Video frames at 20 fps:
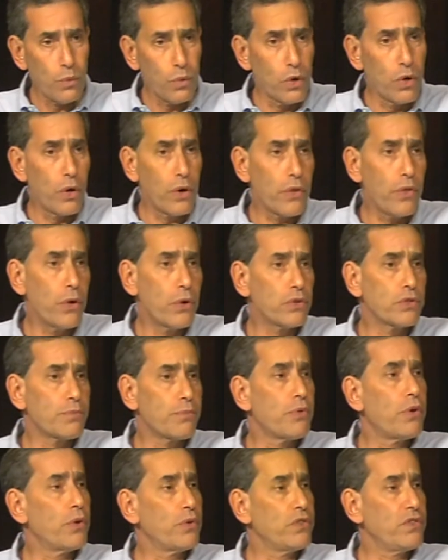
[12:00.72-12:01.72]
will go to those
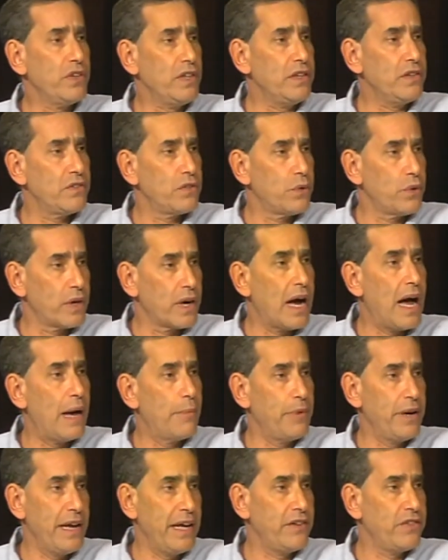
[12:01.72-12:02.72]
proceeds, or a
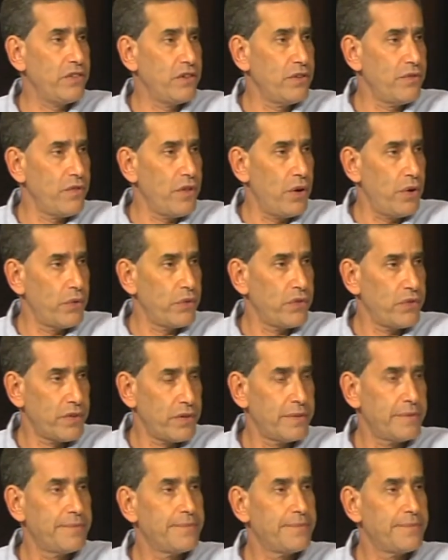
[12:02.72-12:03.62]
combination of those.